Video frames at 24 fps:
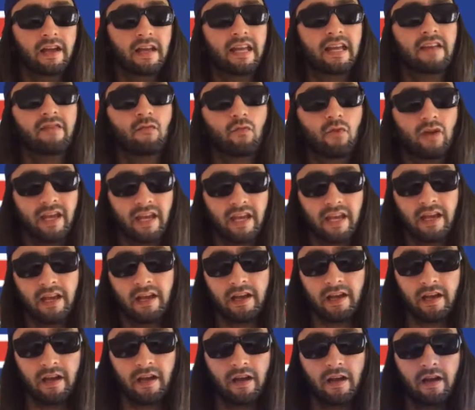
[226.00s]
if we
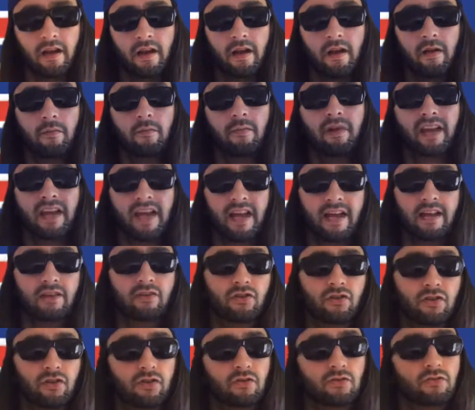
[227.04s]
began
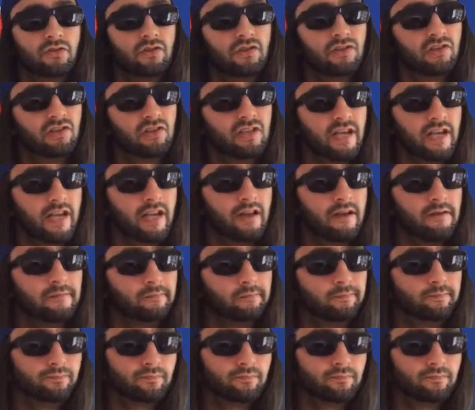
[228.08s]
to use the stick?